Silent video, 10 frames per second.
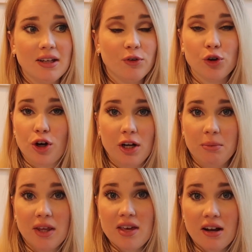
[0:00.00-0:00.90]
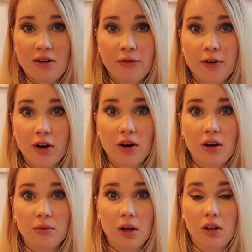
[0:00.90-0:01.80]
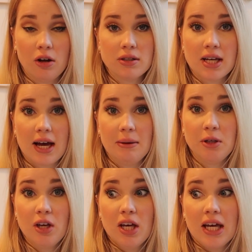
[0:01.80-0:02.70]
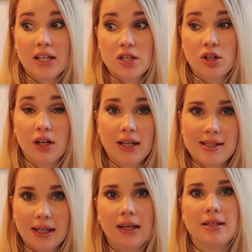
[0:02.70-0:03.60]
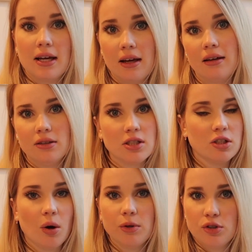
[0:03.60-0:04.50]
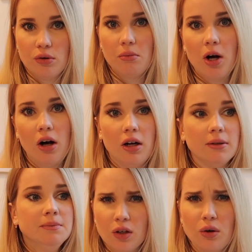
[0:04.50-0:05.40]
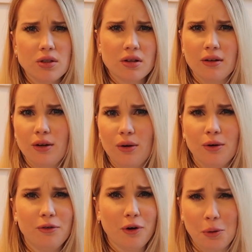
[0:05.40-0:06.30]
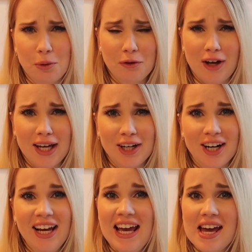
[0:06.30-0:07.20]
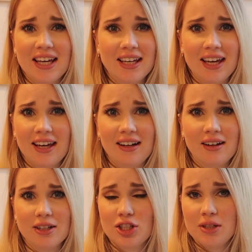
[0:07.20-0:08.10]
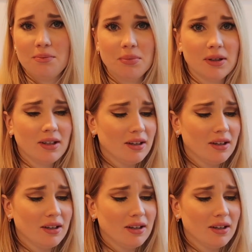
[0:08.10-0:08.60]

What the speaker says: if we were gonna be there for a long time, it's a good idea to just go into a mall, go to the local phone provider and get a cheap